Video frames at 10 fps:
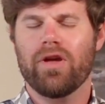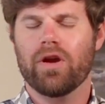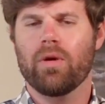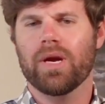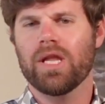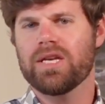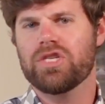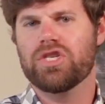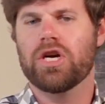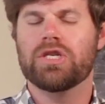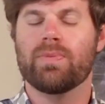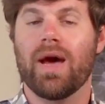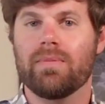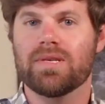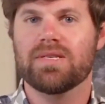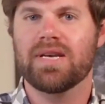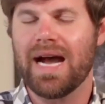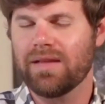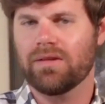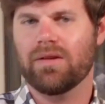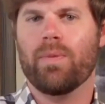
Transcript: there, Cobourg Alliance Church. My name is Tyler.